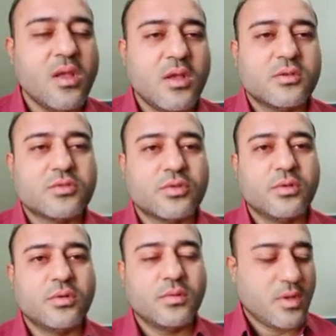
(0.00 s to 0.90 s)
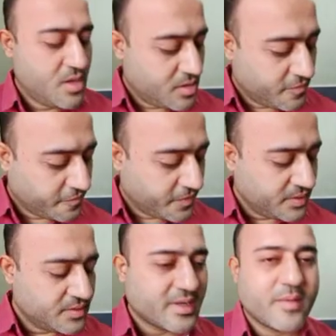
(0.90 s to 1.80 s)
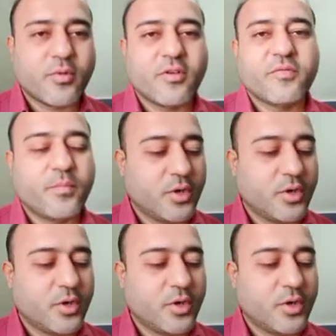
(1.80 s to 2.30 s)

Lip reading: So the first type of